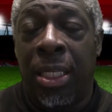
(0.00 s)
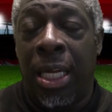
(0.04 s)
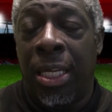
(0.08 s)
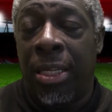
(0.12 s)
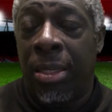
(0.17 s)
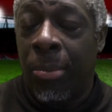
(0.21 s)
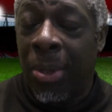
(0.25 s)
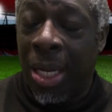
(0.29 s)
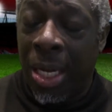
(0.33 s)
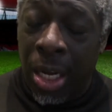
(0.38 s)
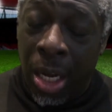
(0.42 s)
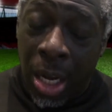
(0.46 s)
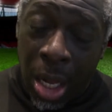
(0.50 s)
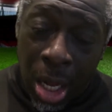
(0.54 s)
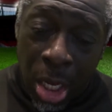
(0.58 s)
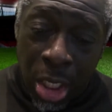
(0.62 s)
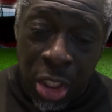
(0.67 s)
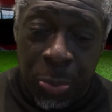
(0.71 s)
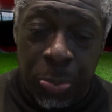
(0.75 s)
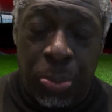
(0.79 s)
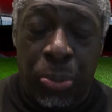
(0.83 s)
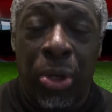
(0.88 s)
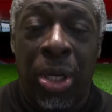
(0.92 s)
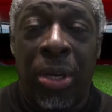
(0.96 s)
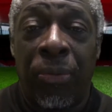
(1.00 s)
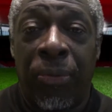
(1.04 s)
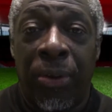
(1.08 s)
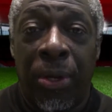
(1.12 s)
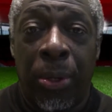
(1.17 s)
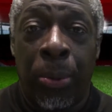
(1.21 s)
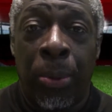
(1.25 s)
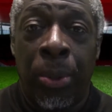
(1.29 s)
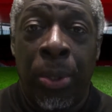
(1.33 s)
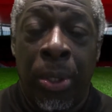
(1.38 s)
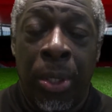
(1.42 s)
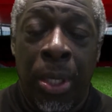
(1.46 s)
In my last
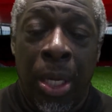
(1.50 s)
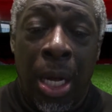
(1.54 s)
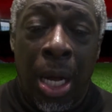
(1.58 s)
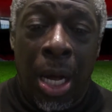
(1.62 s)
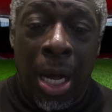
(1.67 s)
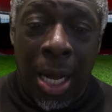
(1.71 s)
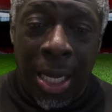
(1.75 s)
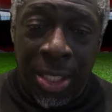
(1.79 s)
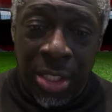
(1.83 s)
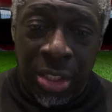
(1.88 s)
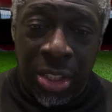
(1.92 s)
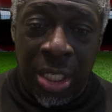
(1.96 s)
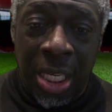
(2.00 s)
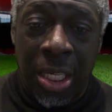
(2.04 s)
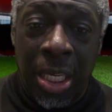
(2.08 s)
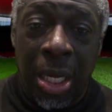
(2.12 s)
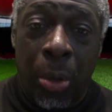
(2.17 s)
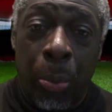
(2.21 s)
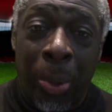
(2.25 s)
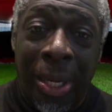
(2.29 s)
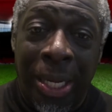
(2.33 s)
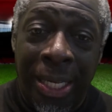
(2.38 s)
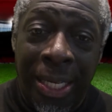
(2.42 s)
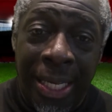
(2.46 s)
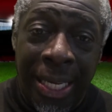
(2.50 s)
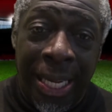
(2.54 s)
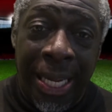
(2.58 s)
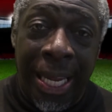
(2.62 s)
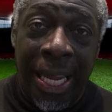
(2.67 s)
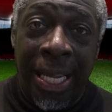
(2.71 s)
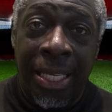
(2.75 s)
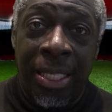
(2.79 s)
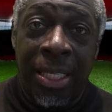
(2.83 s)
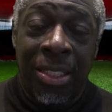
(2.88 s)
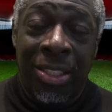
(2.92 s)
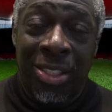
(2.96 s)
preview, I said that we
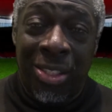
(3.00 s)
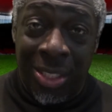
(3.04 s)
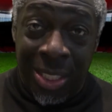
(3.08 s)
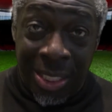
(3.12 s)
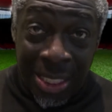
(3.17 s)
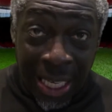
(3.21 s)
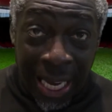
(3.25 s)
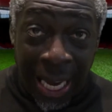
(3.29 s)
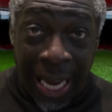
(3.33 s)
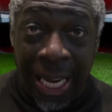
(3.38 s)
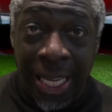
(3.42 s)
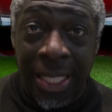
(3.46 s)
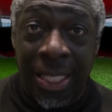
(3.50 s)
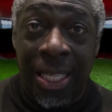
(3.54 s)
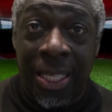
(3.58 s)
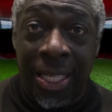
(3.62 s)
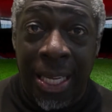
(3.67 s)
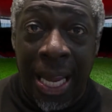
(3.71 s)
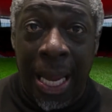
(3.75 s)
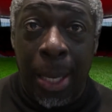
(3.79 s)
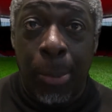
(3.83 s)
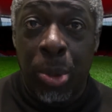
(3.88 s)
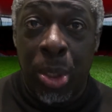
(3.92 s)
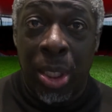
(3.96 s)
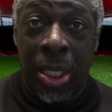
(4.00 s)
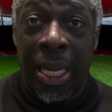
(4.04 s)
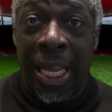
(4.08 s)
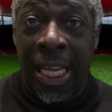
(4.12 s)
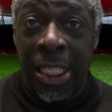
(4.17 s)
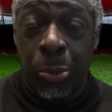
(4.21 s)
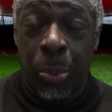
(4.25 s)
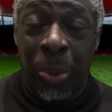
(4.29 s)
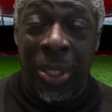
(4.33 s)
need to take the game to Leeds.